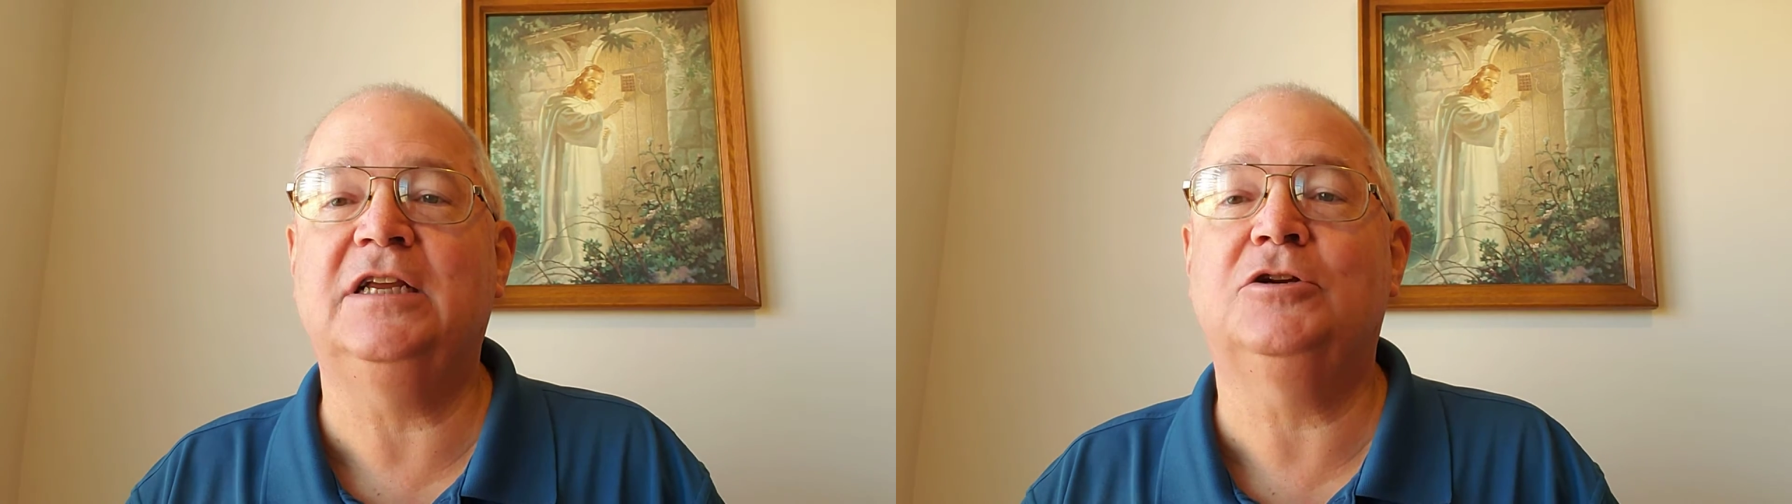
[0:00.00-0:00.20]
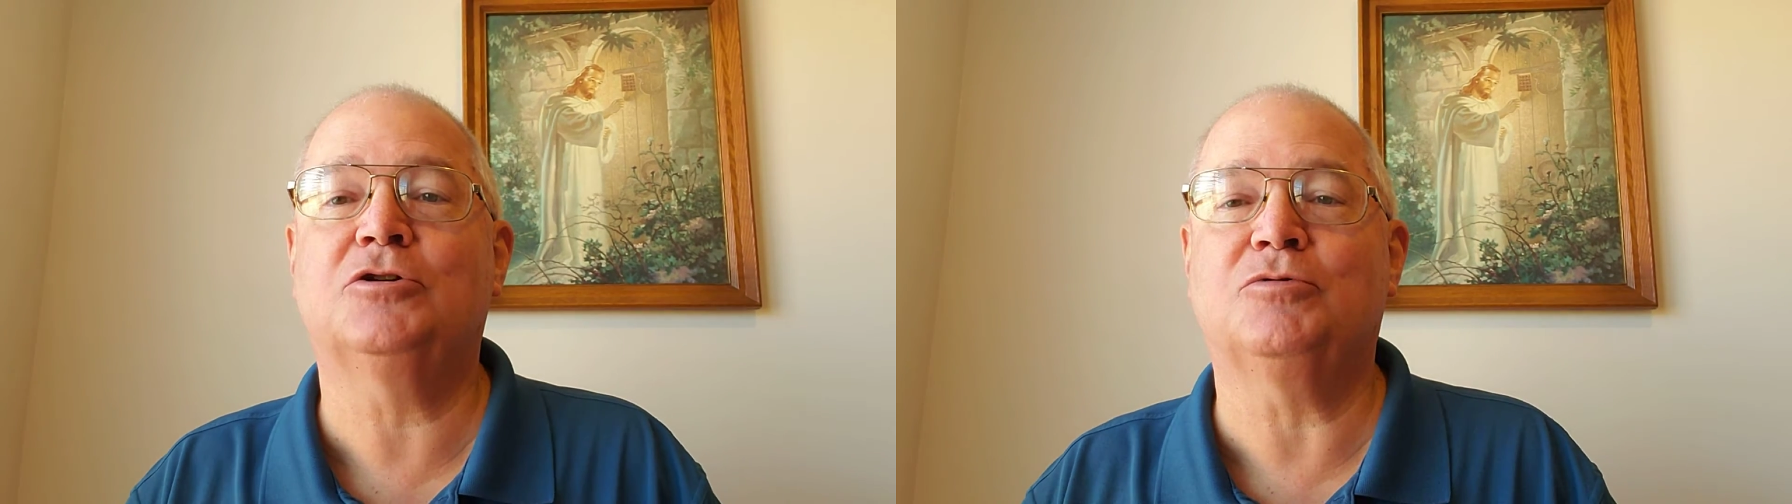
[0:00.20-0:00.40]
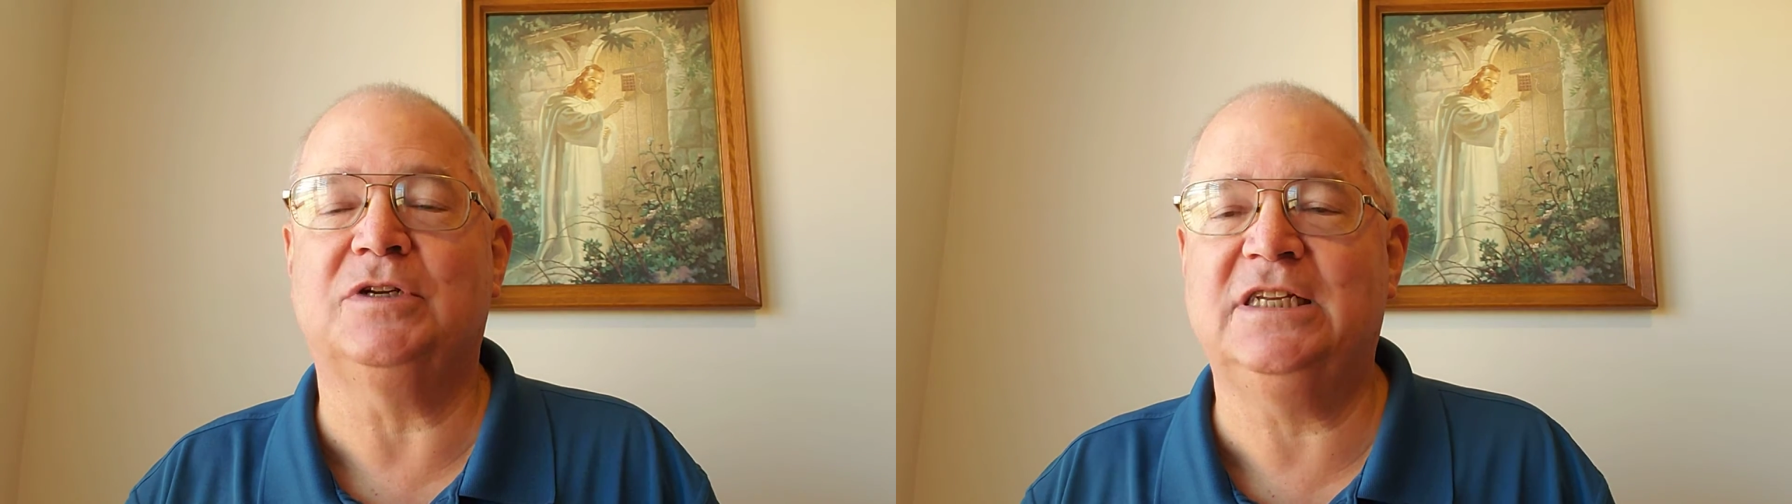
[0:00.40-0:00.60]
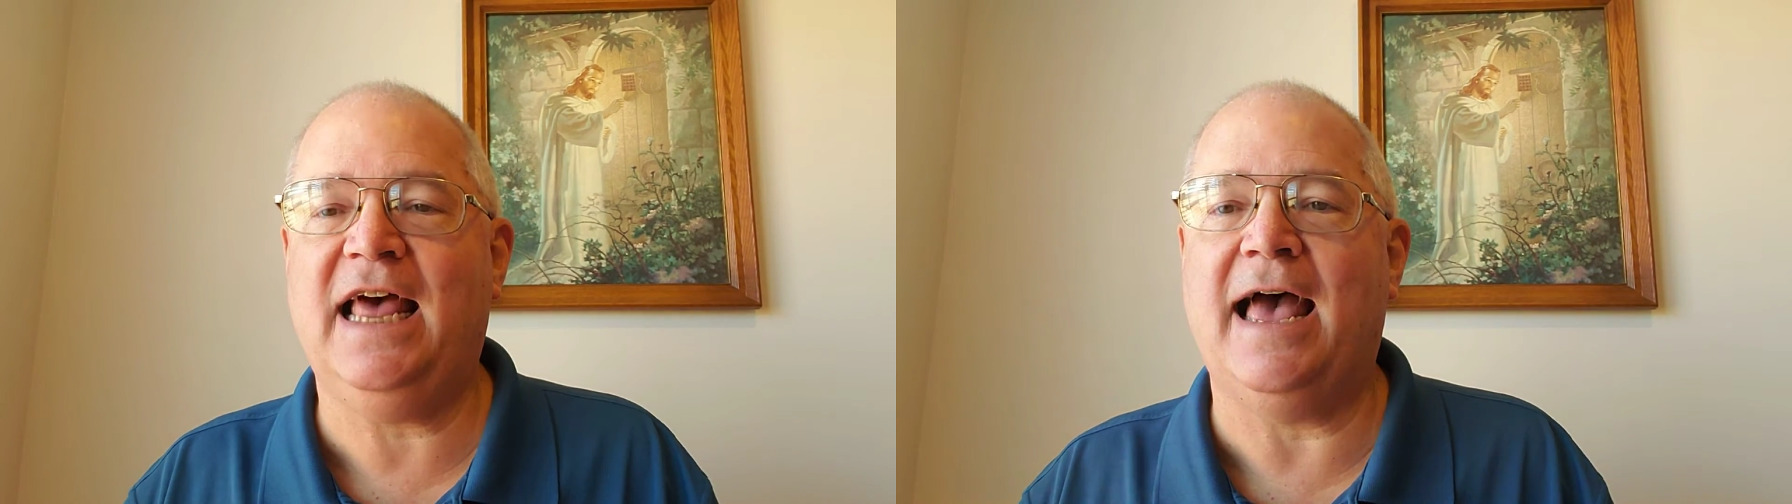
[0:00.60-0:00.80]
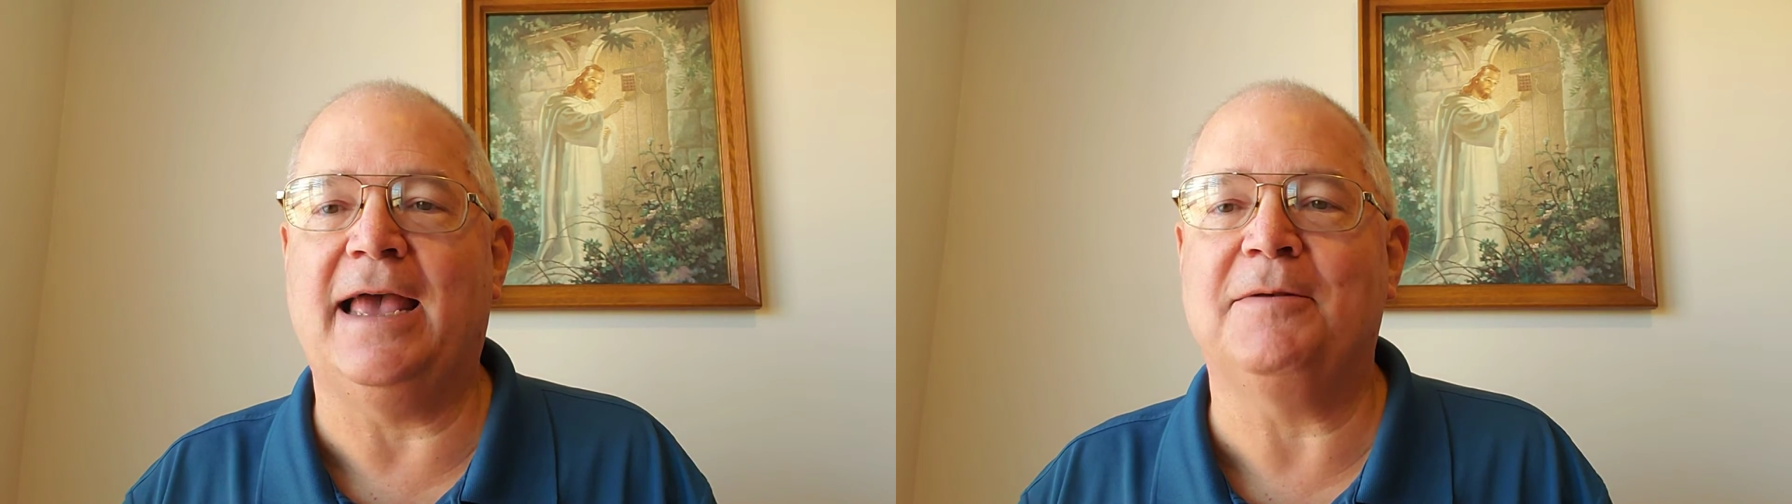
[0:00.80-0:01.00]
teachers would
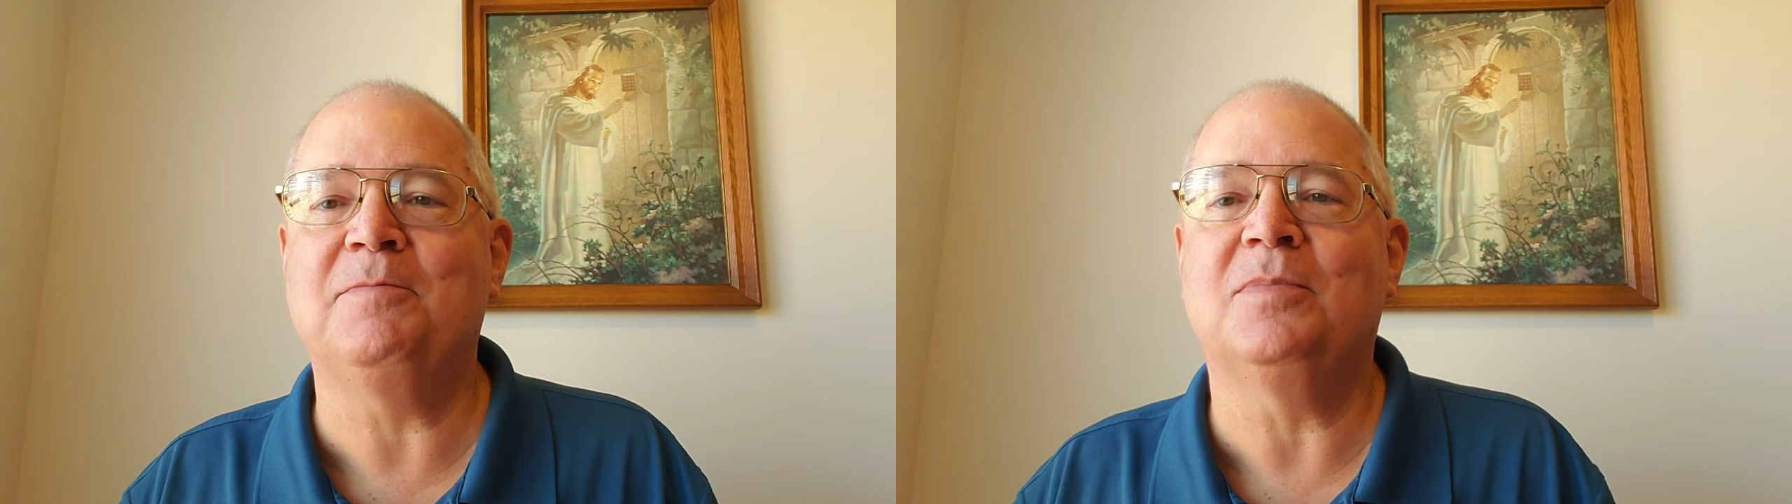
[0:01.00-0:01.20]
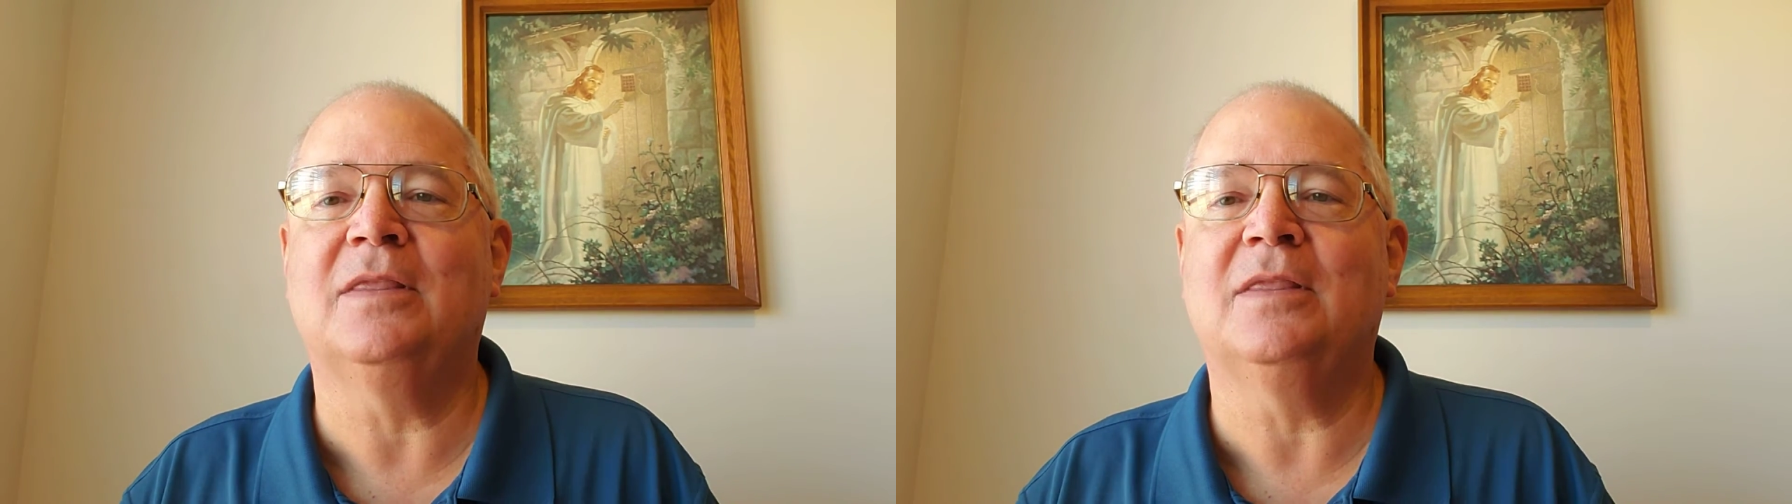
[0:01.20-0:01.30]
say,